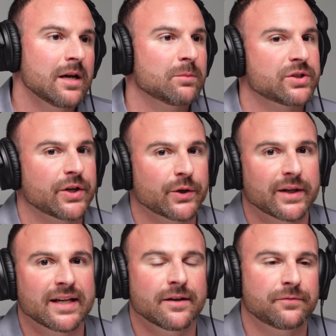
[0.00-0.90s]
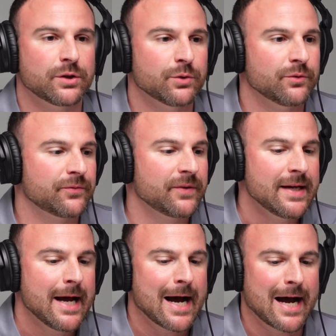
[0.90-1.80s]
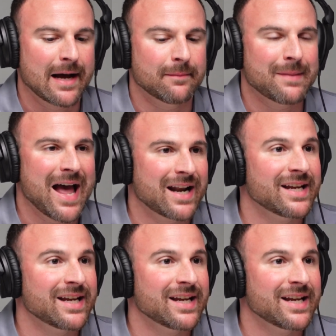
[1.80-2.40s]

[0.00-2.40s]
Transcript: particularly if you've had